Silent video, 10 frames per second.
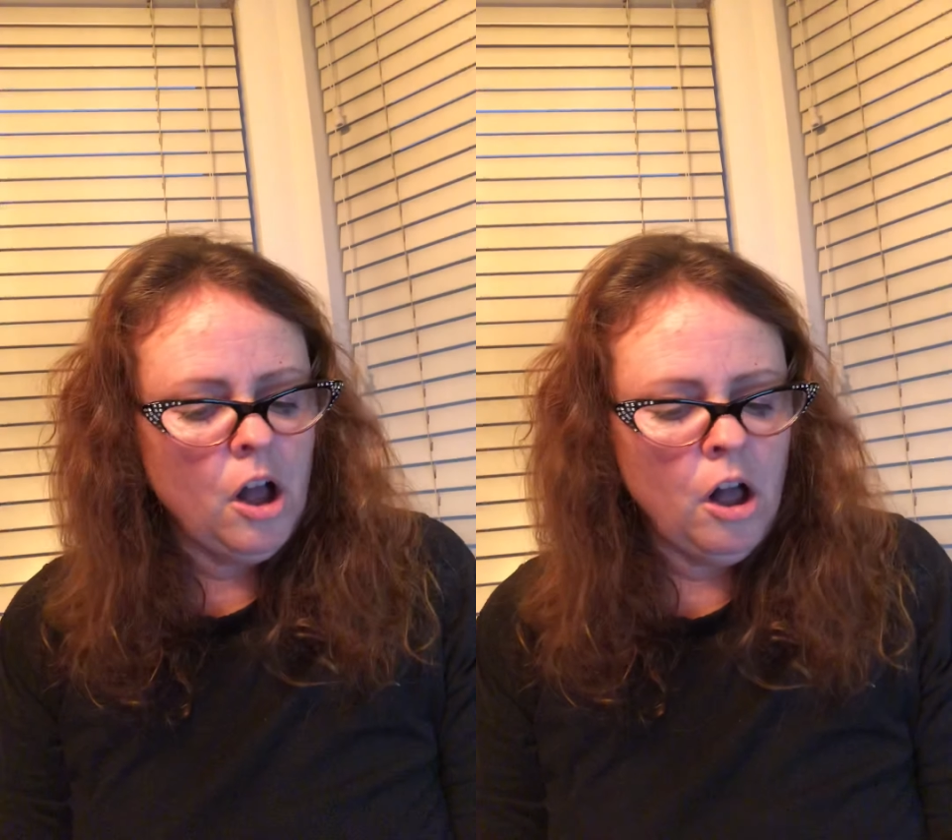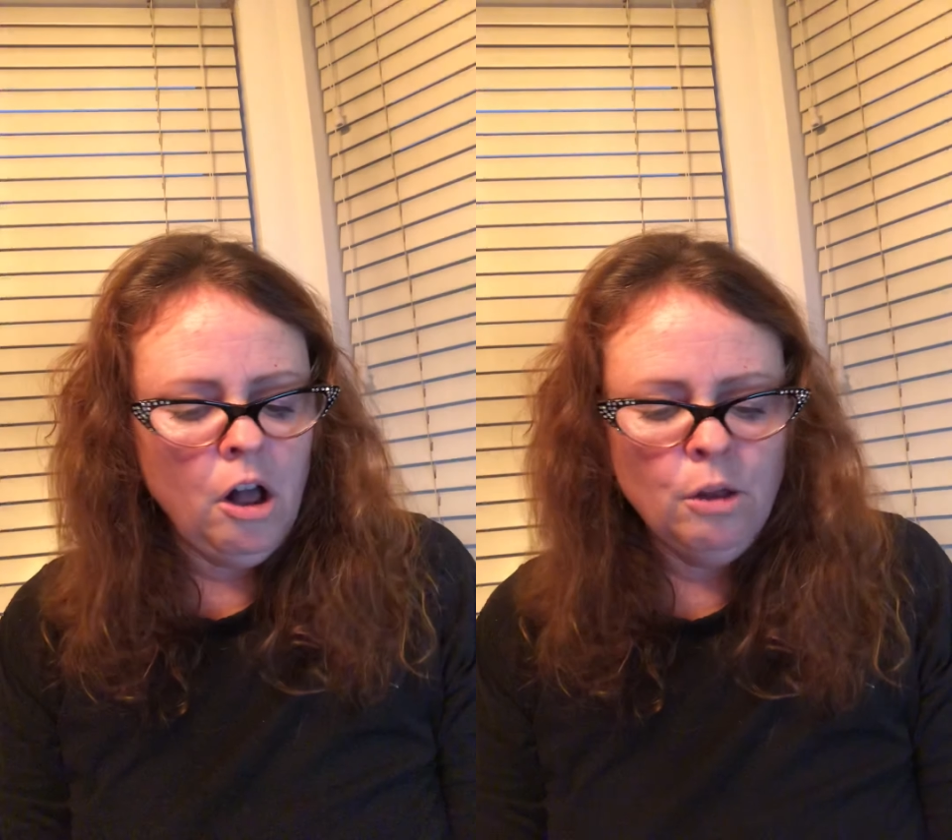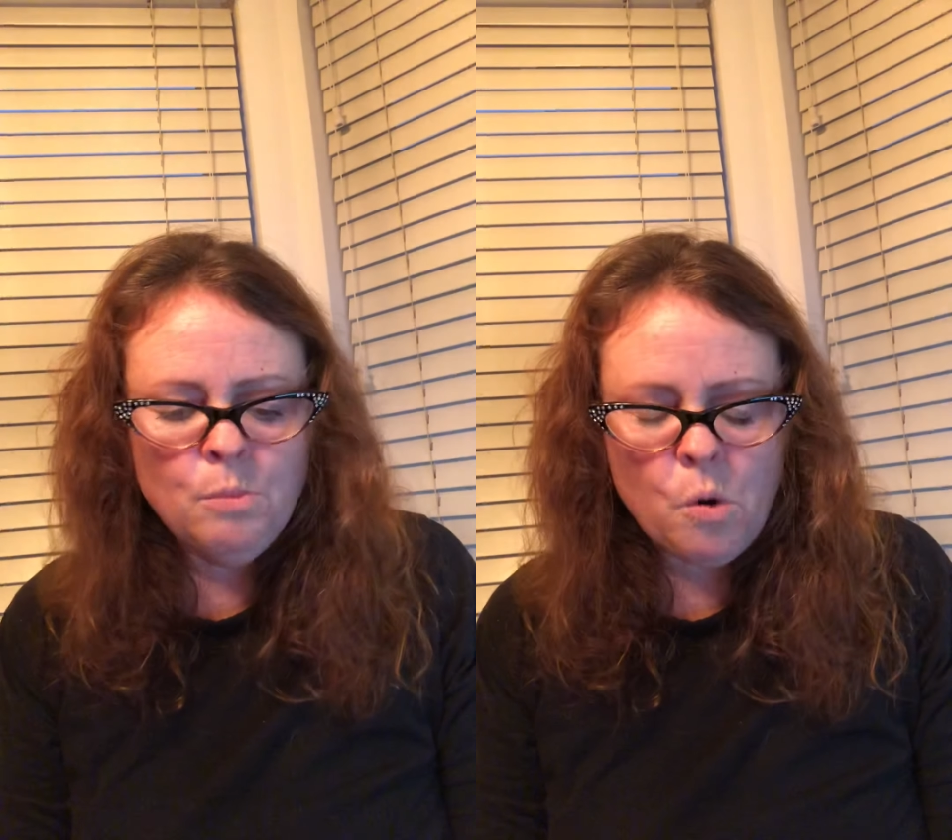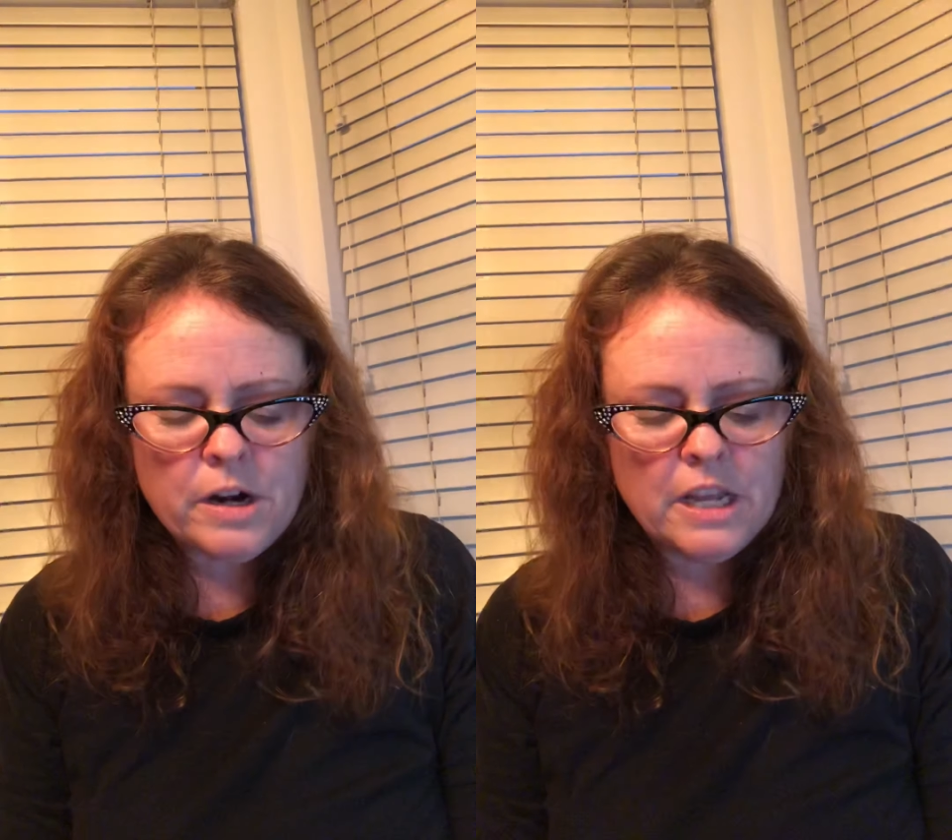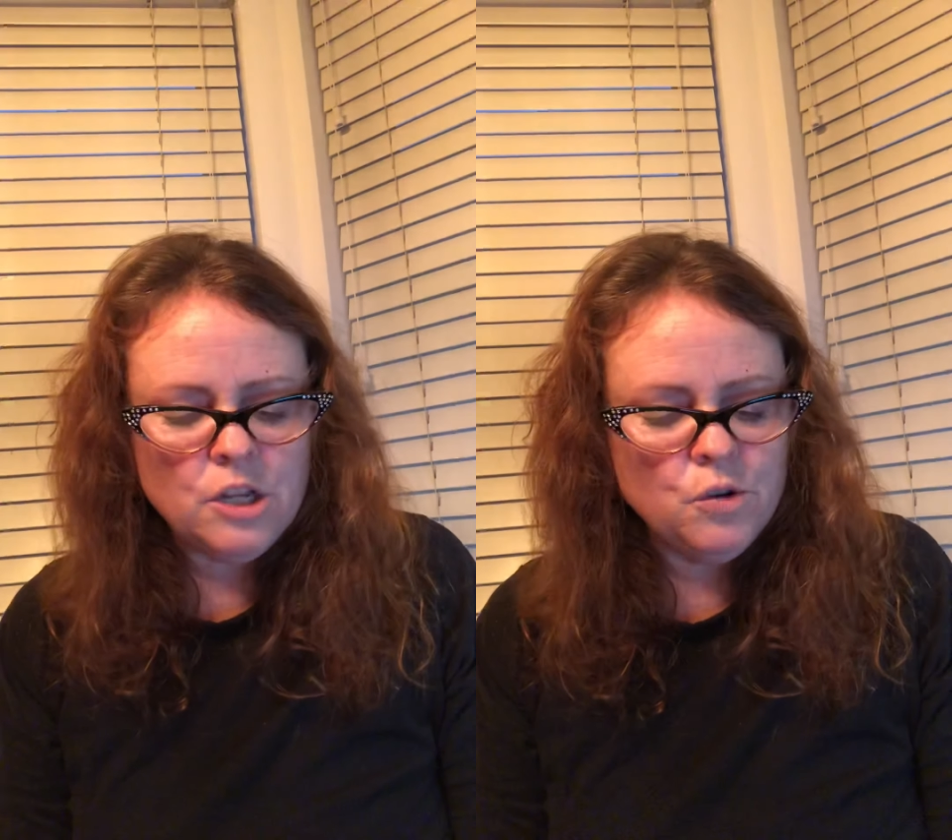All
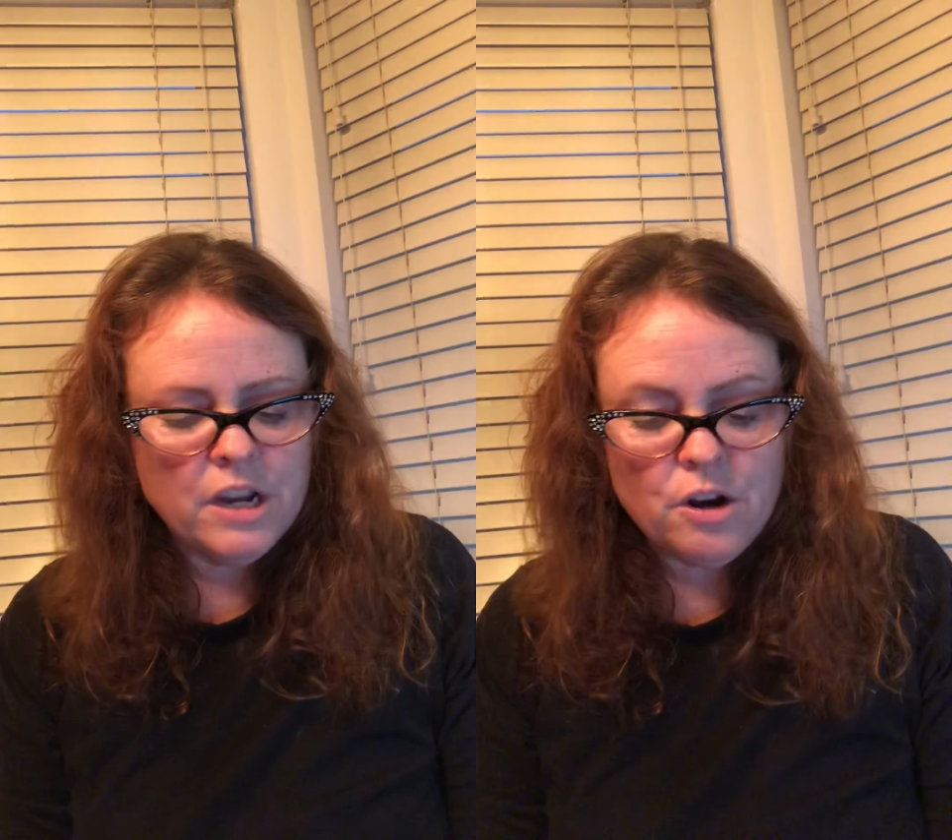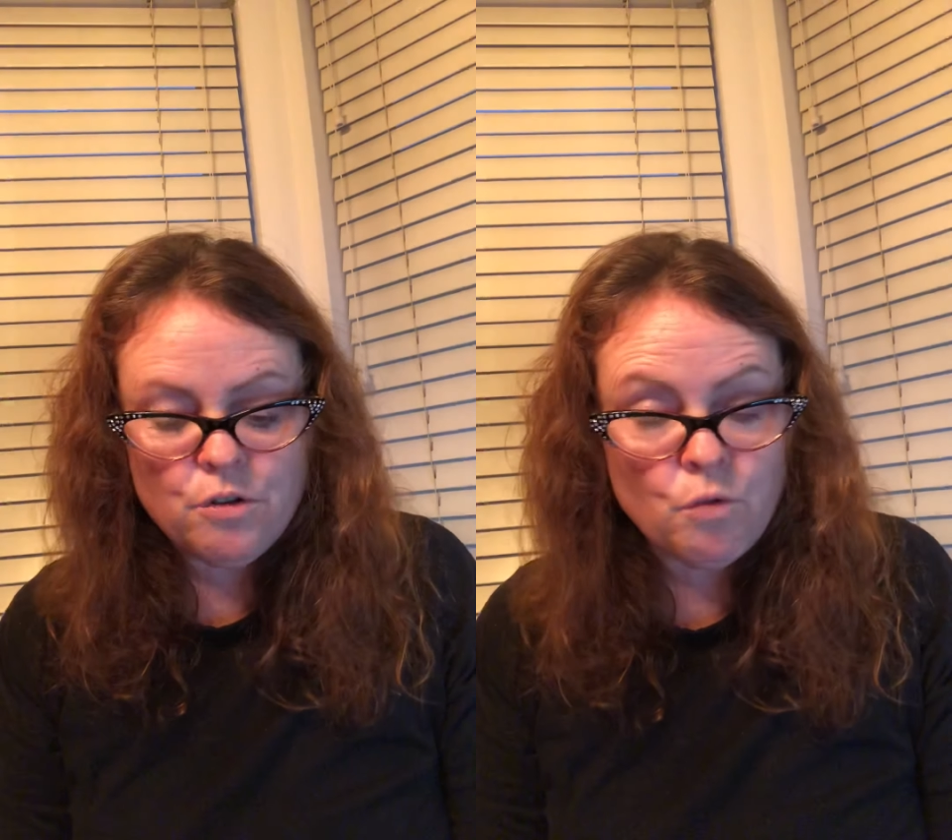morning you could hear the